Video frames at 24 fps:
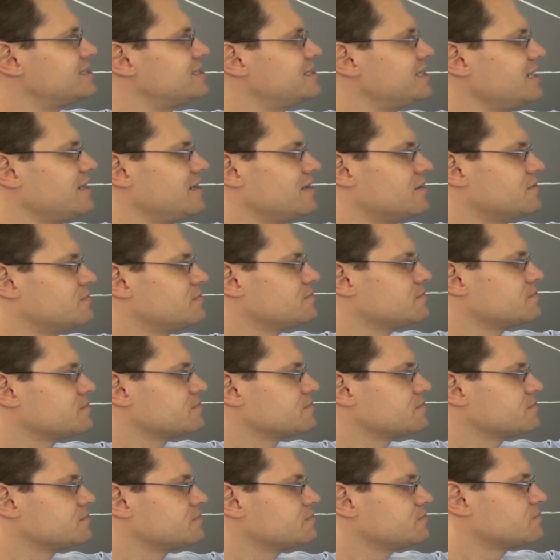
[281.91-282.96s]
C.
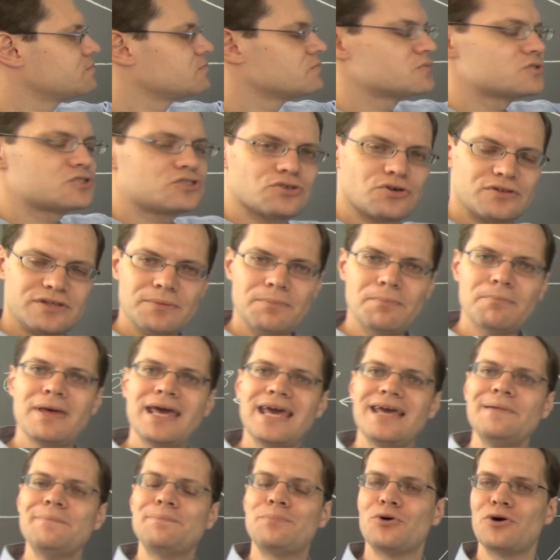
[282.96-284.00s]
So the
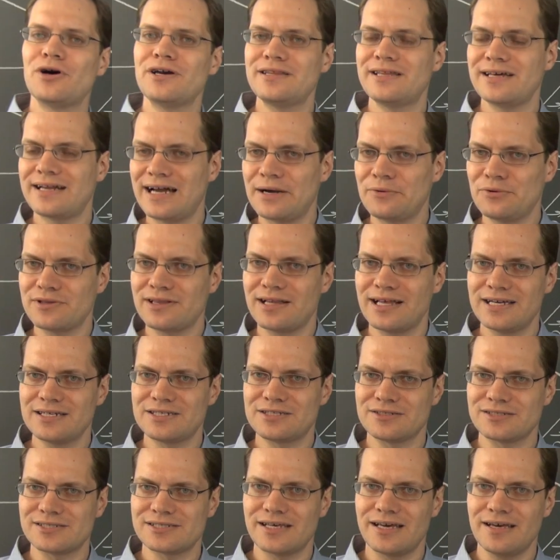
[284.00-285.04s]
main point that I would like
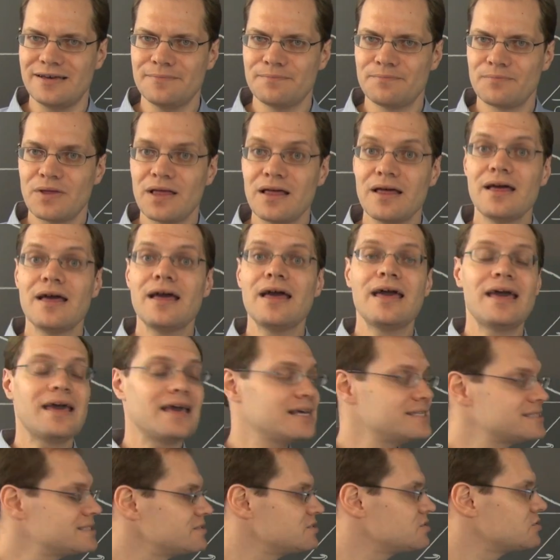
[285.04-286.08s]
to say
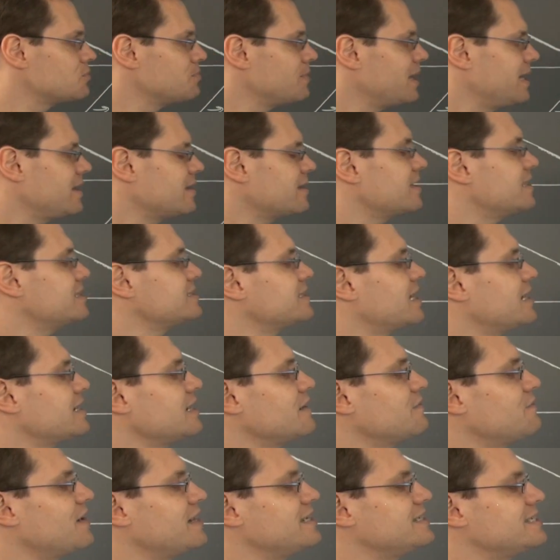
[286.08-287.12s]
is to make is that
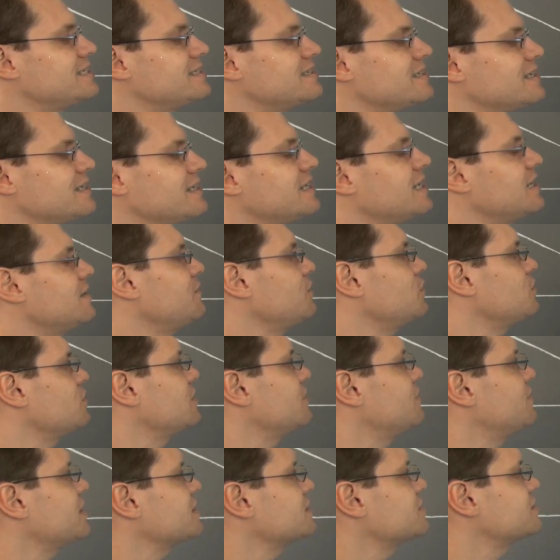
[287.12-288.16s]
if I didn't give you the
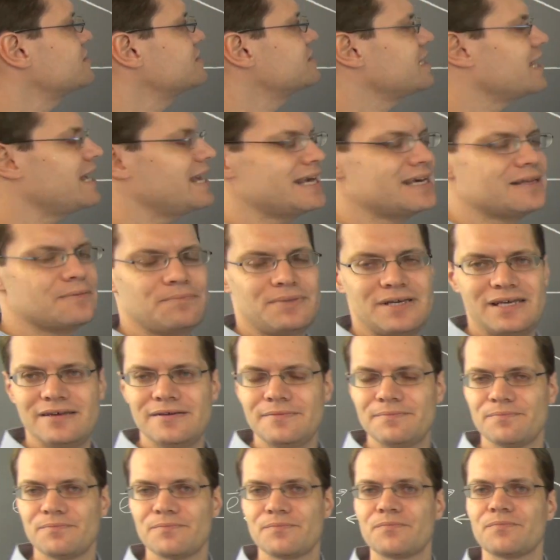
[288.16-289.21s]
vectors A and
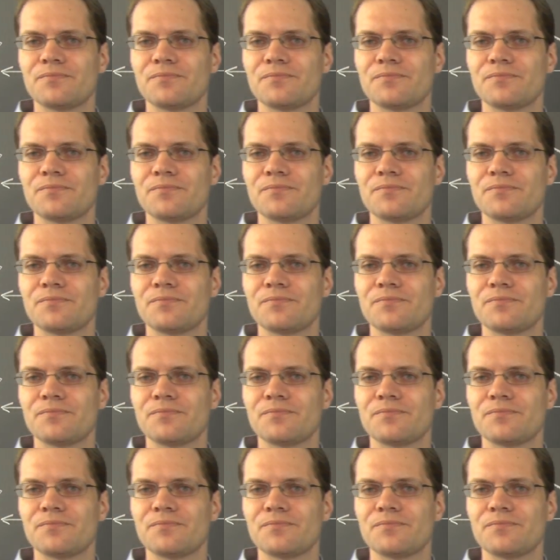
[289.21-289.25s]
B,